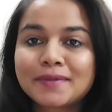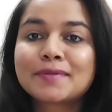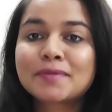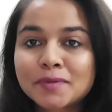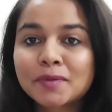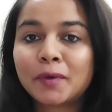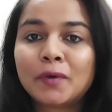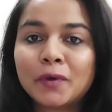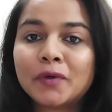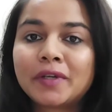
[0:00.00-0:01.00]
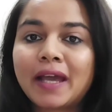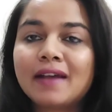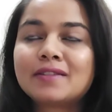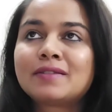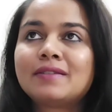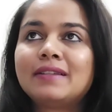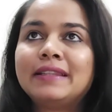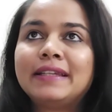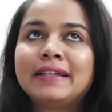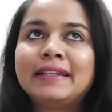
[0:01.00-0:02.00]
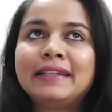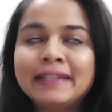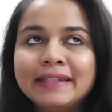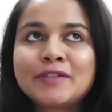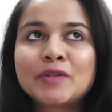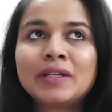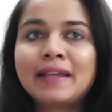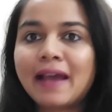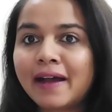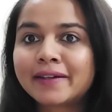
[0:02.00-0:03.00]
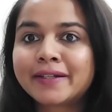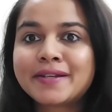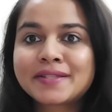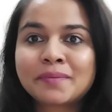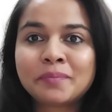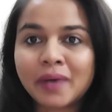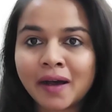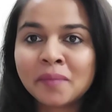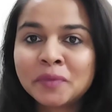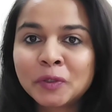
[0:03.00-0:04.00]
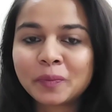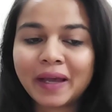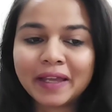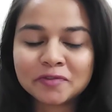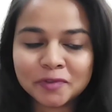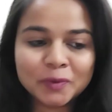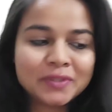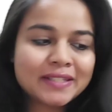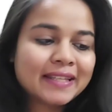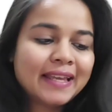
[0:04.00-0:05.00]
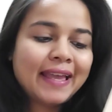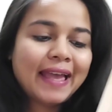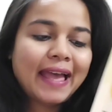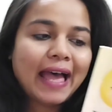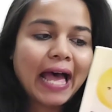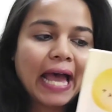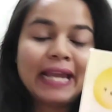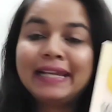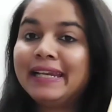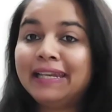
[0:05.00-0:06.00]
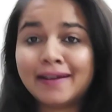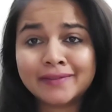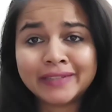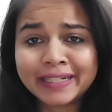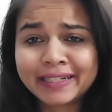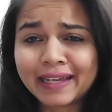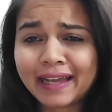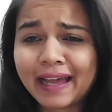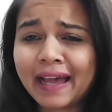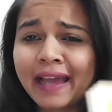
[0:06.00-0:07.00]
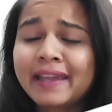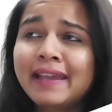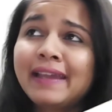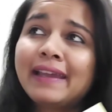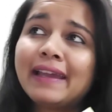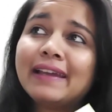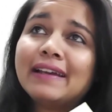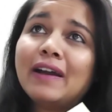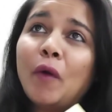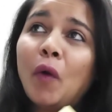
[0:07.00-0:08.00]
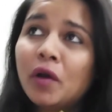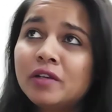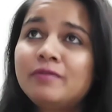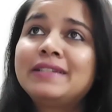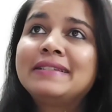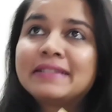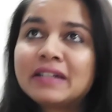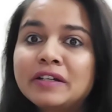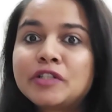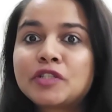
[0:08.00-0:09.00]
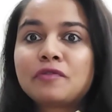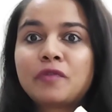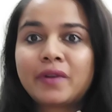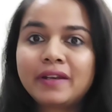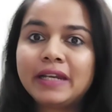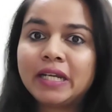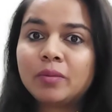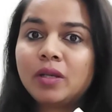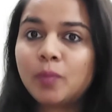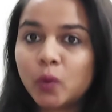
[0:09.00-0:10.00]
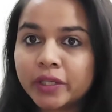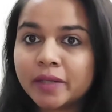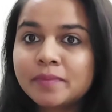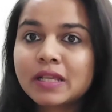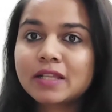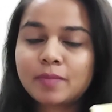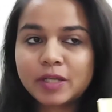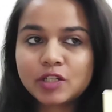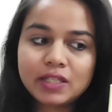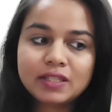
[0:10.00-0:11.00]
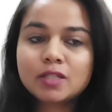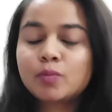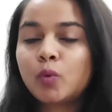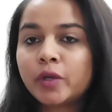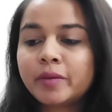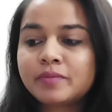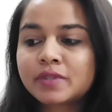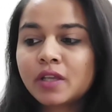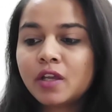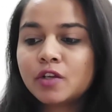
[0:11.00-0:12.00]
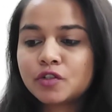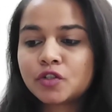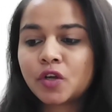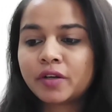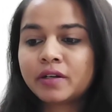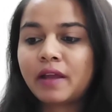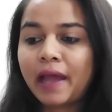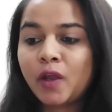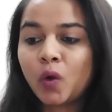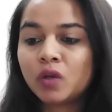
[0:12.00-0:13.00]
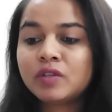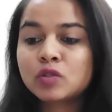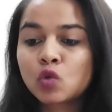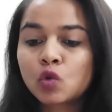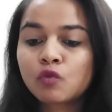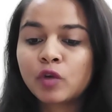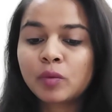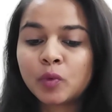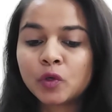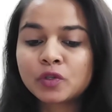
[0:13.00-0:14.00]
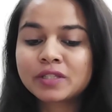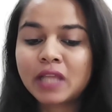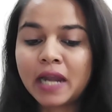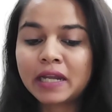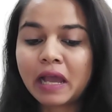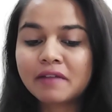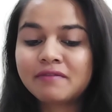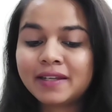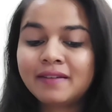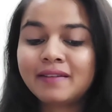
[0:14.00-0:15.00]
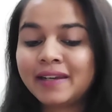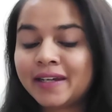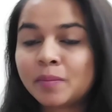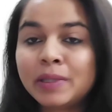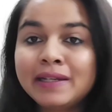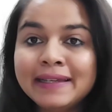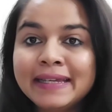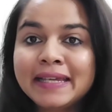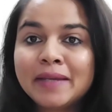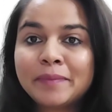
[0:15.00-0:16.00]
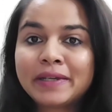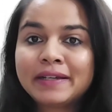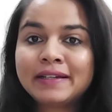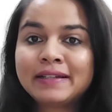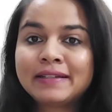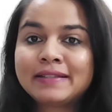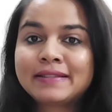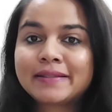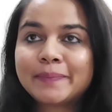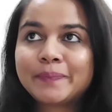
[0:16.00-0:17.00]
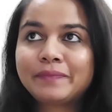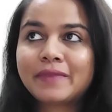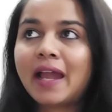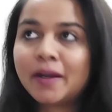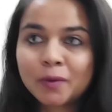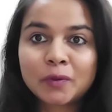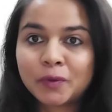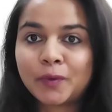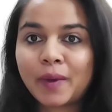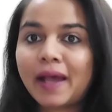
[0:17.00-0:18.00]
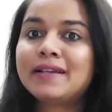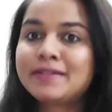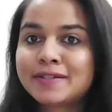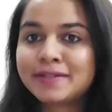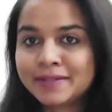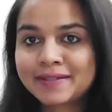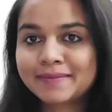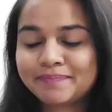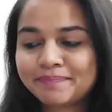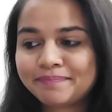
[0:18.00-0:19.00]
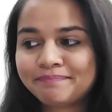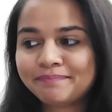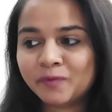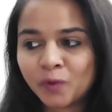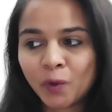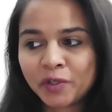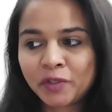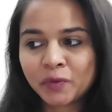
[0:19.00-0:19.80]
so good, and they literally acted as a balm to my wounds. I loved it. I always search for relatable poems, especially in this poems genre. I always look for books that are very relatable, because I don't know, I just want